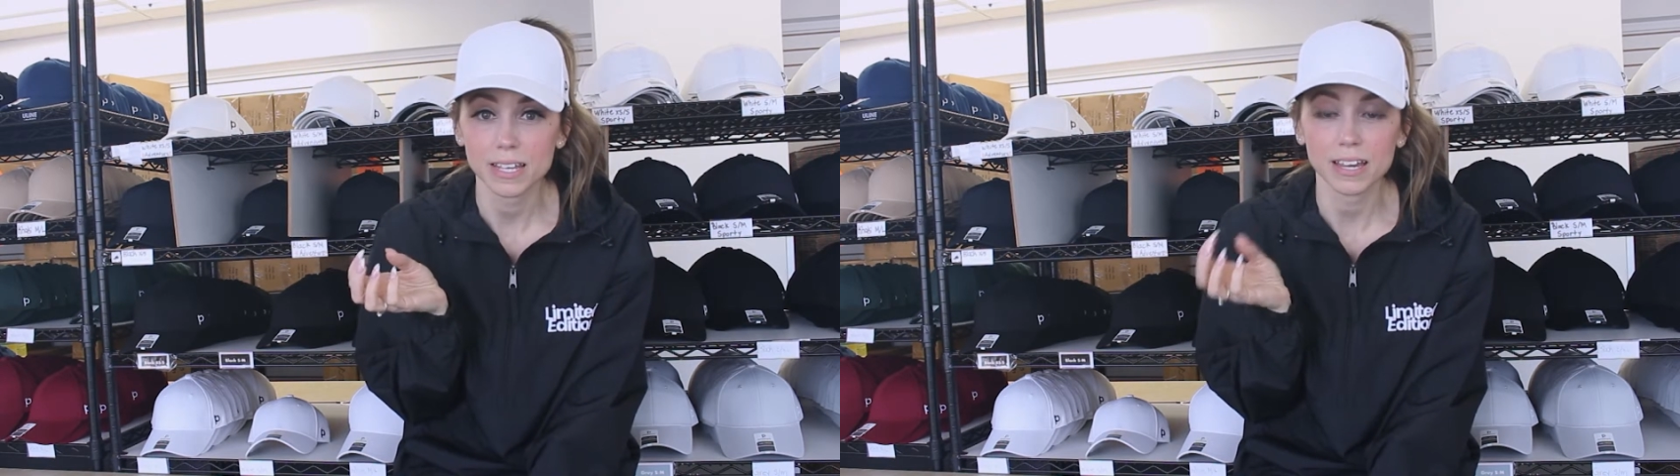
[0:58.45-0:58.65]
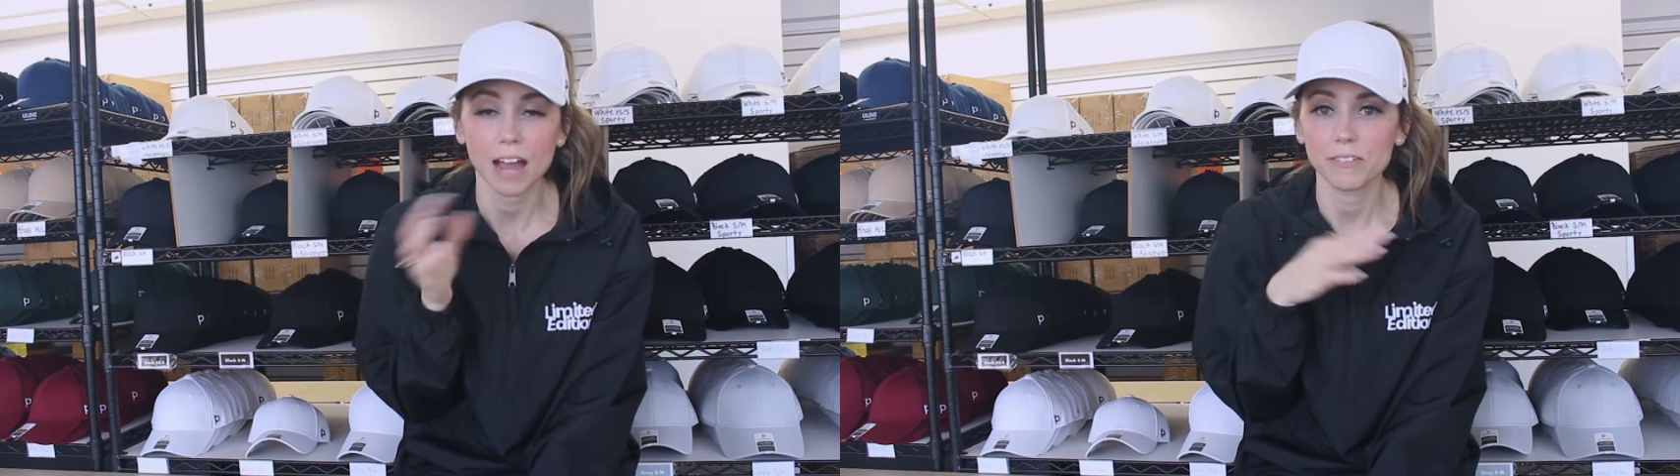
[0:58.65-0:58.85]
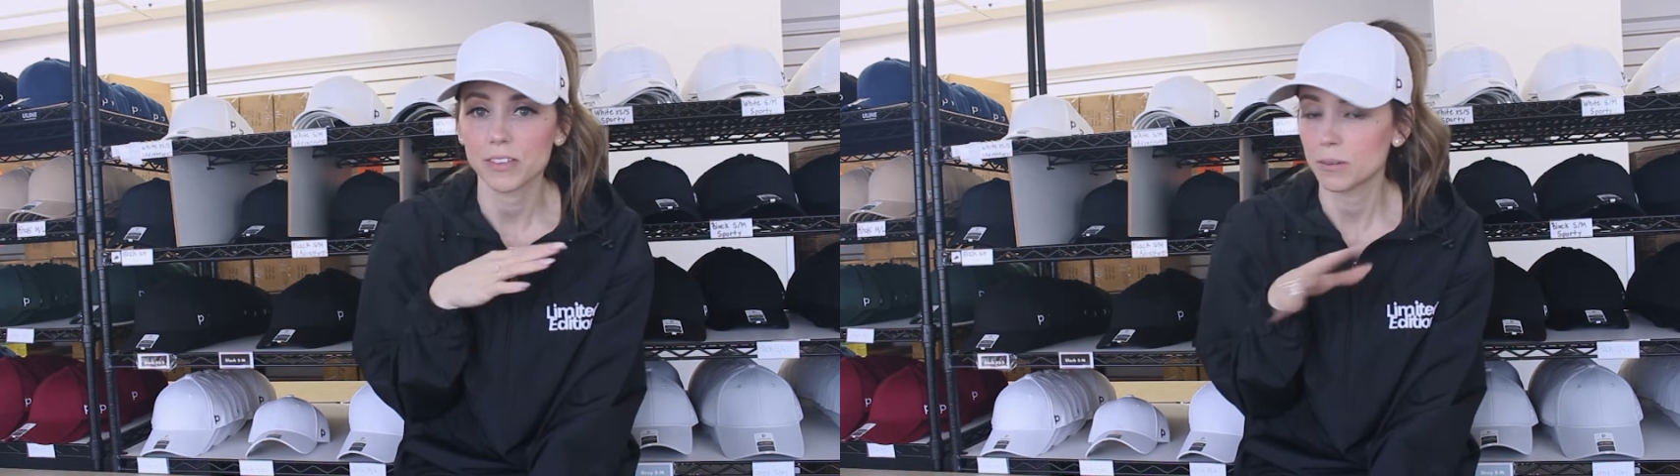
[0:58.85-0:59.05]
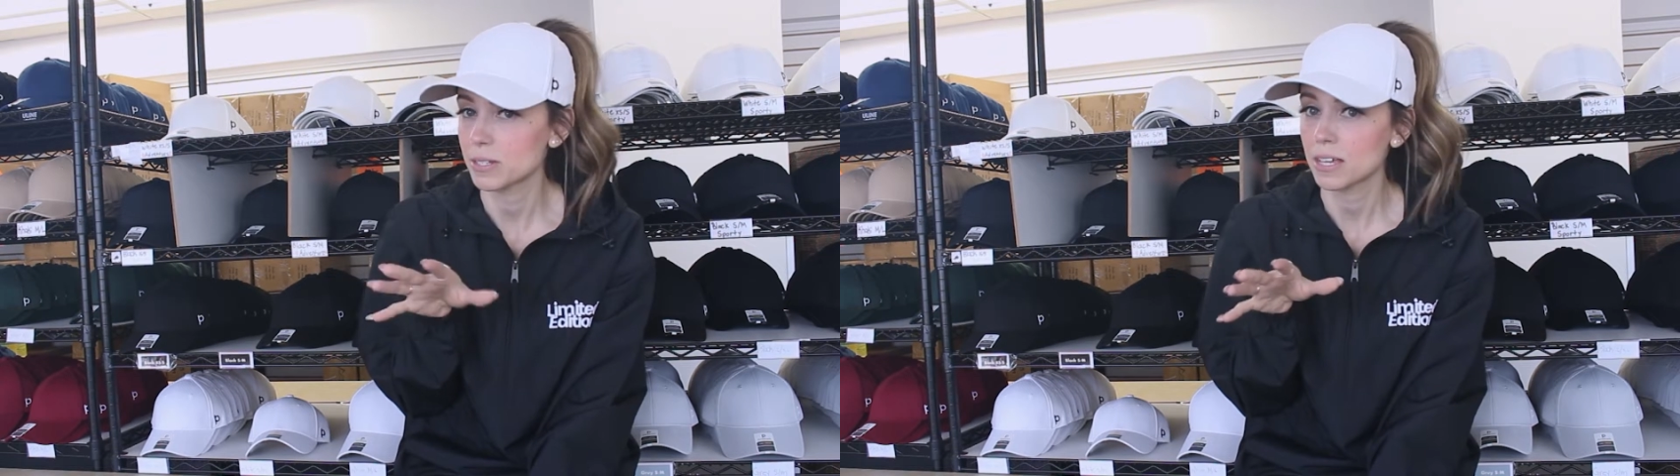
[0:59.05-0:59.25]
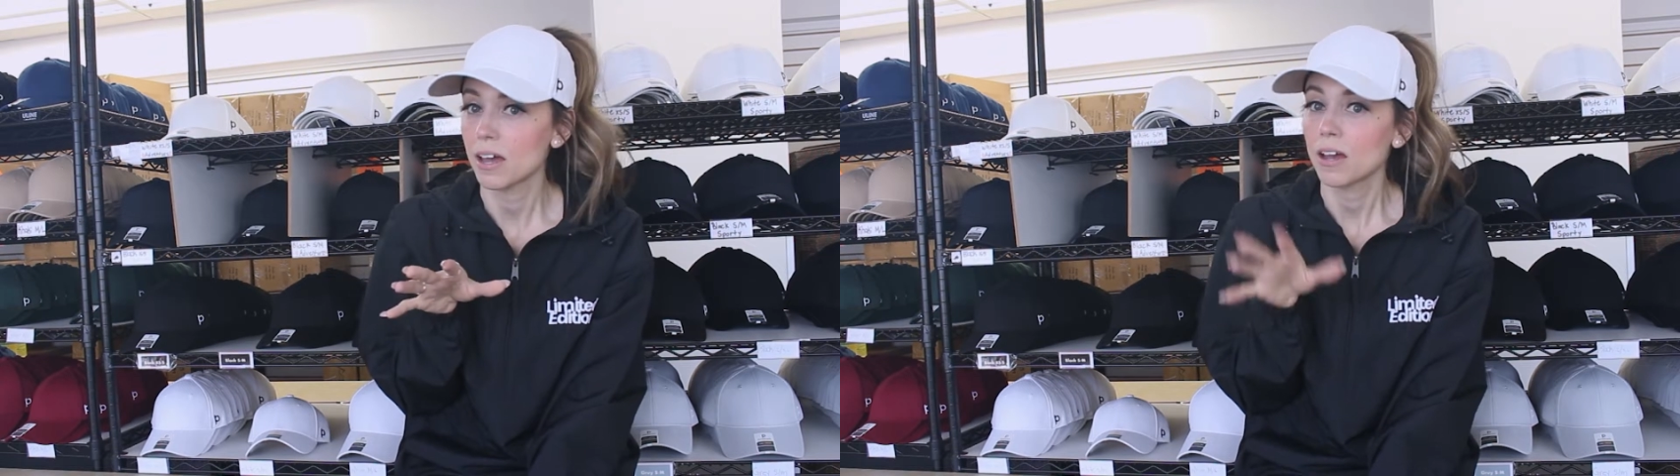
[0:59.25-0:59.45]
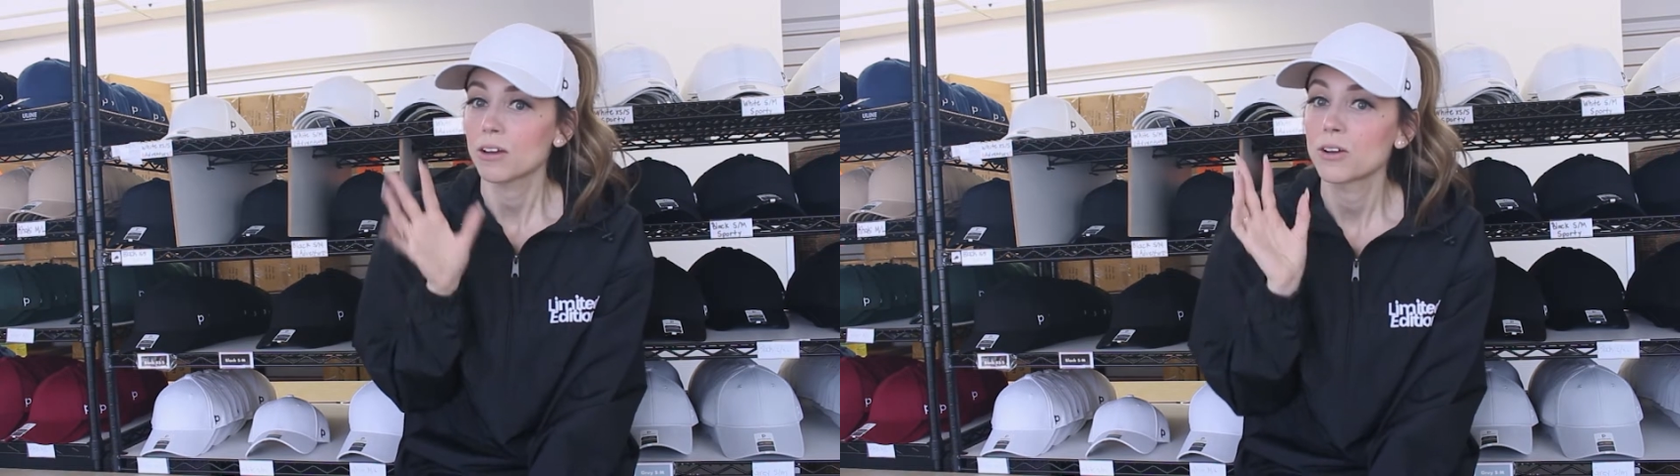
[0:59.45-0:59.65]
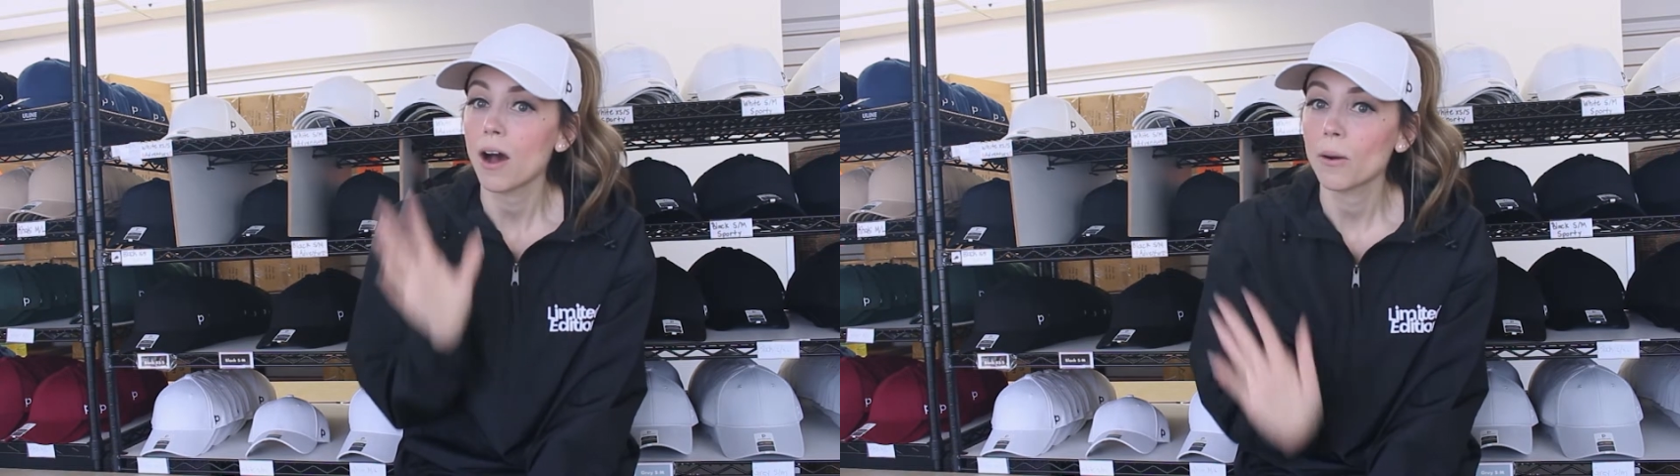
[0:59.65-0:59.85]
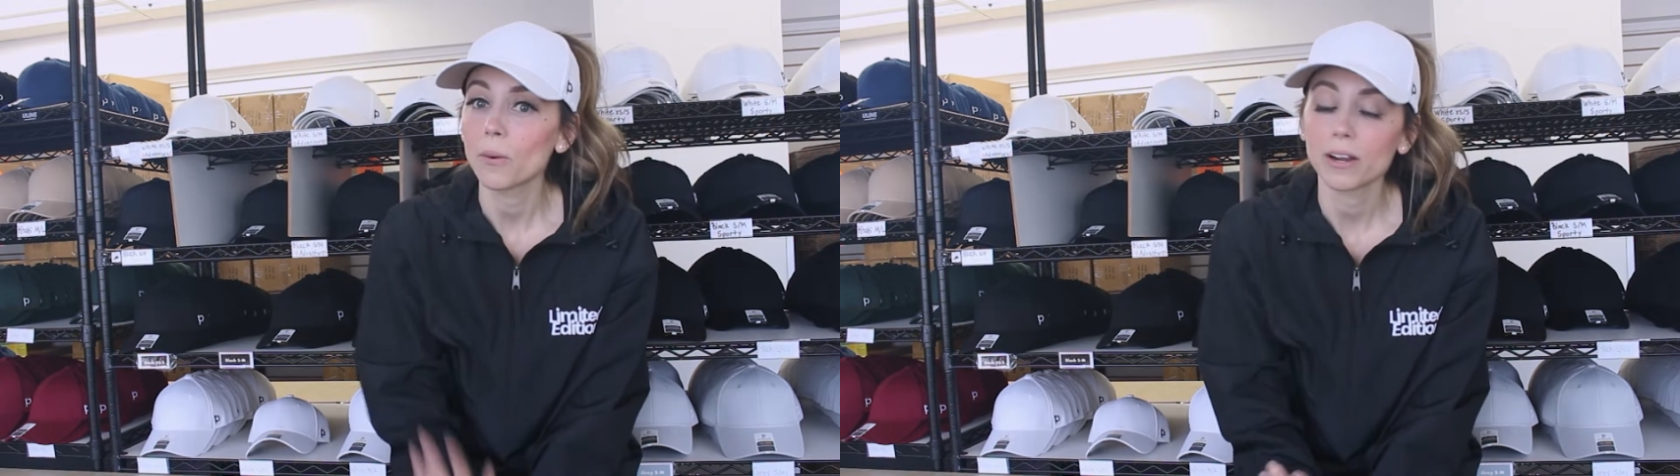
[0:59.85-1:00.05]
Like everything was
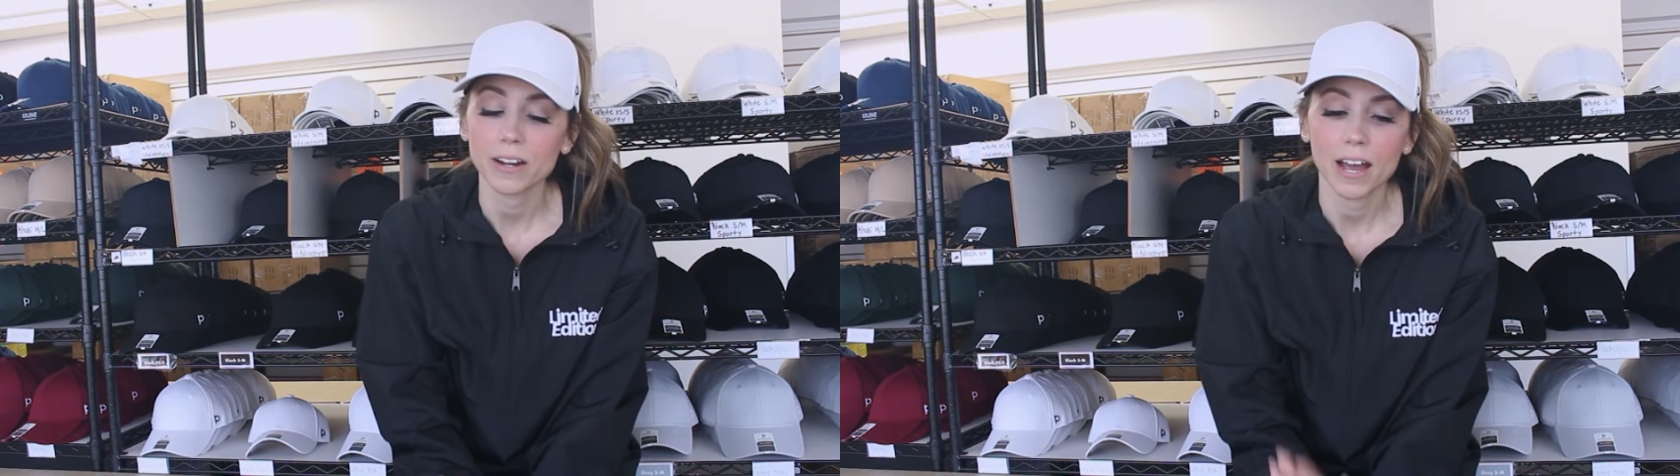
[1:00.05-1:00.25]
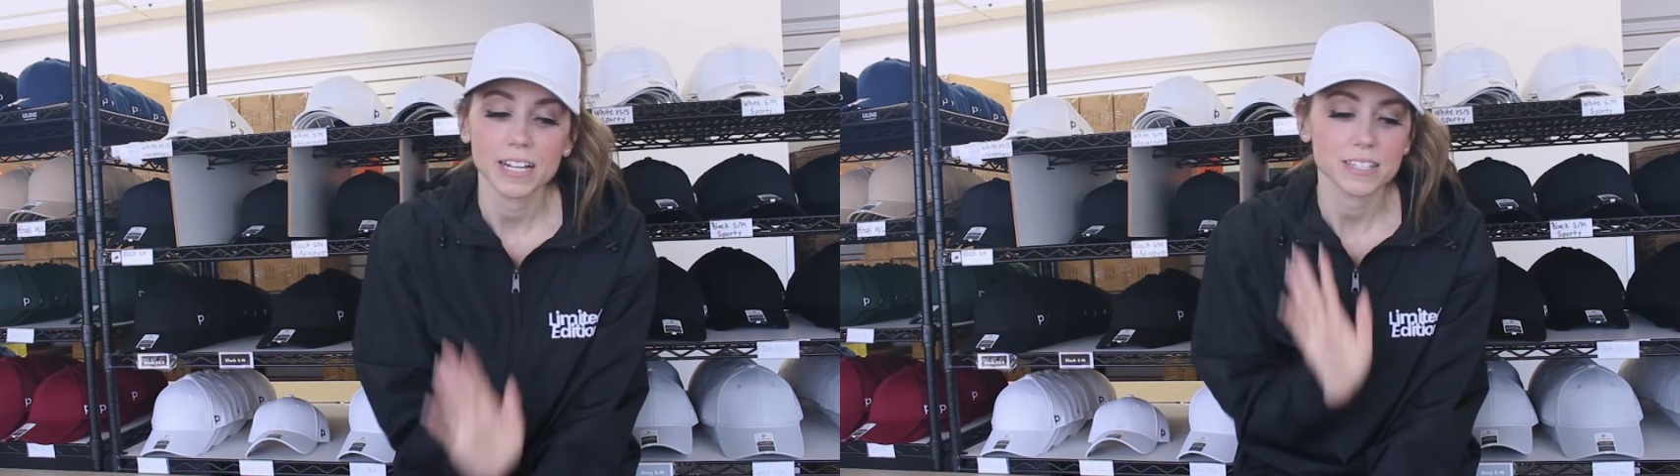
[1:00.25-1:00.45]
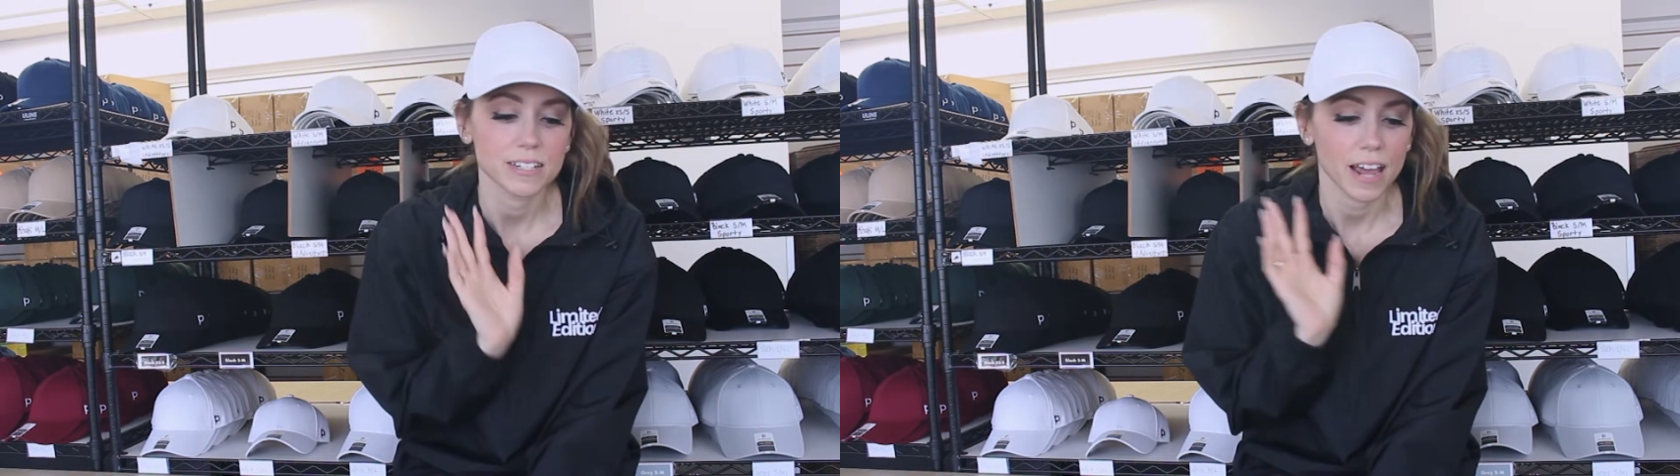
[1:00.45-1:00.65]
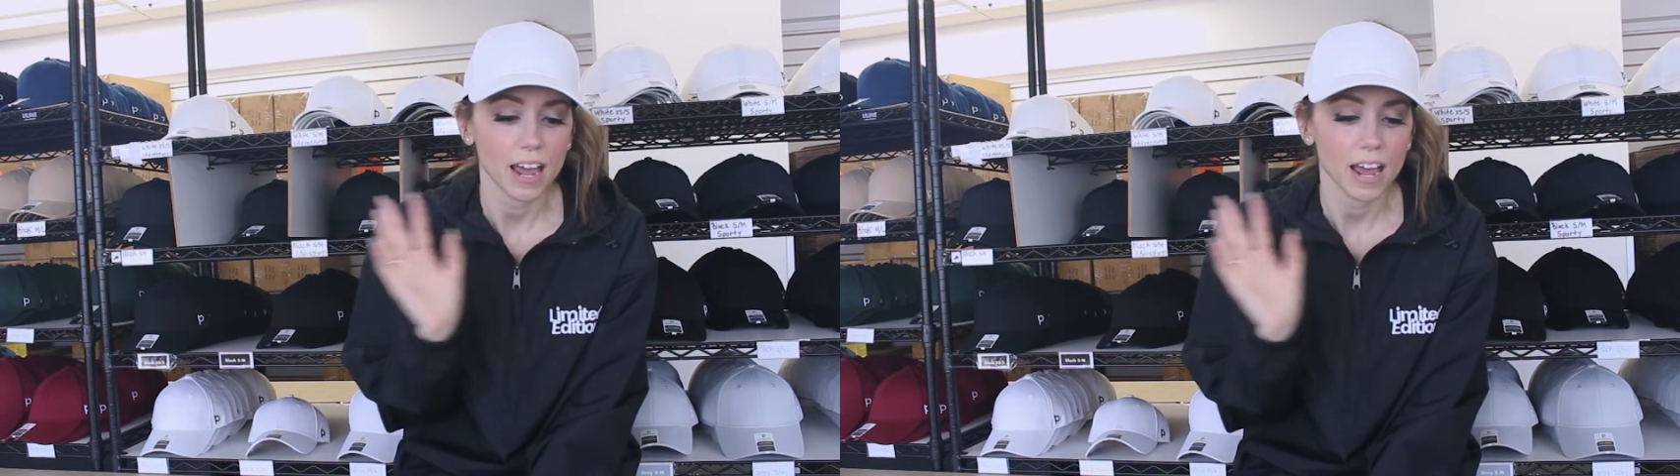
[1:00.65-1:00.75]
not organized